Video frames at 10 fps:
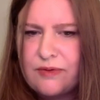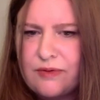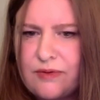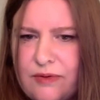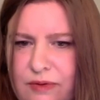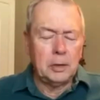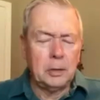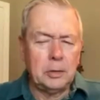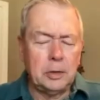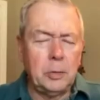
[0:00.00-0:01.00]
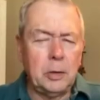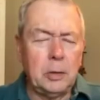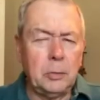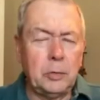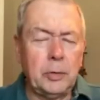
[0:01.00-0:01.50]
Yeah. See what
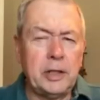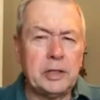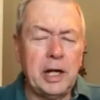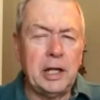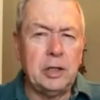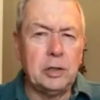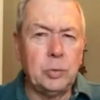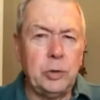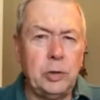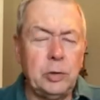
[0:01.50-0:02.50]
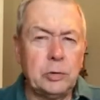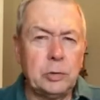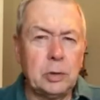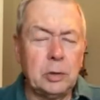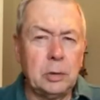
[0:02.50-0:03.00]
Reg and I use, we
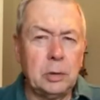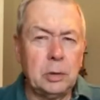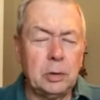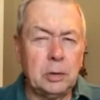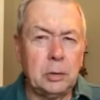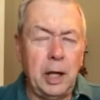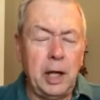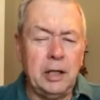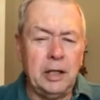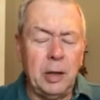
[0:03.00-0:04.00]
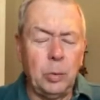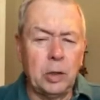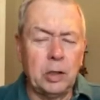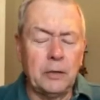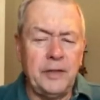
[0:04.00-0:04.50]
use a
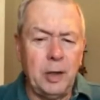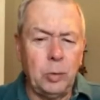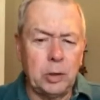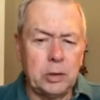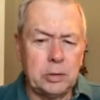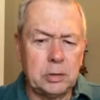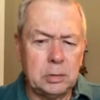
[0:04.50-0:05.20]
network of networks.